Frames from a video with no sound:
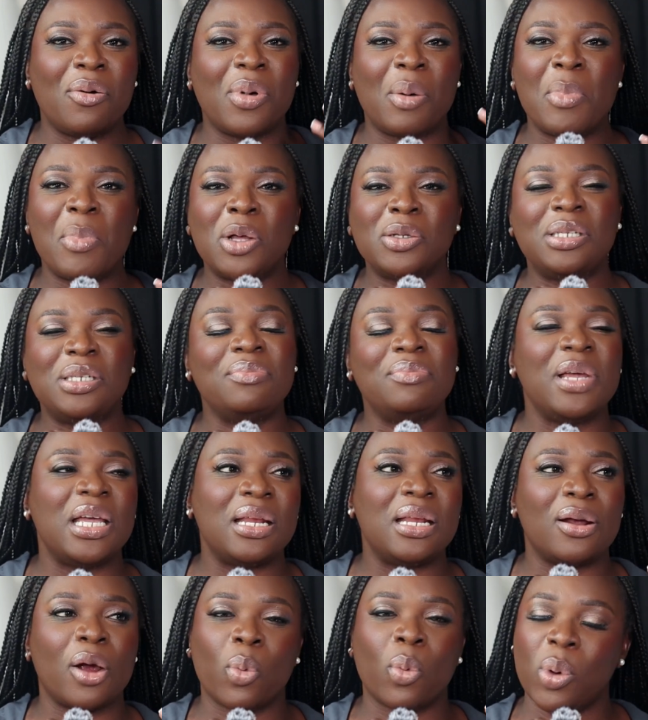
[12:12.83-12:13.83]
Most
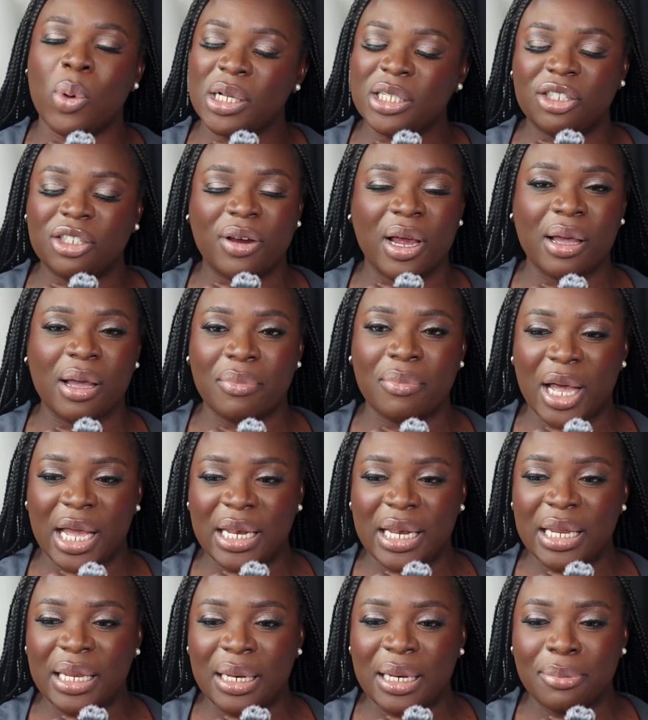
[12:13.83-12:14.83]
men are one track
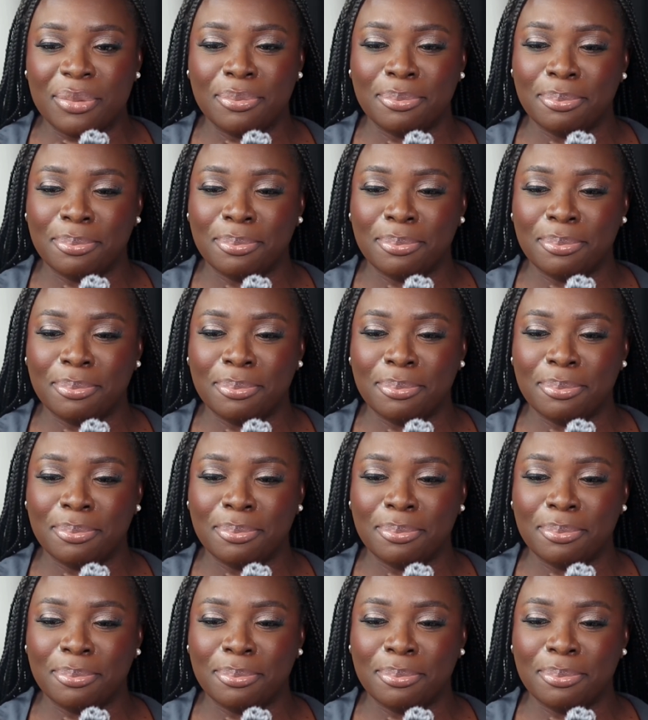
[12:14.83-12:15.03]
minded.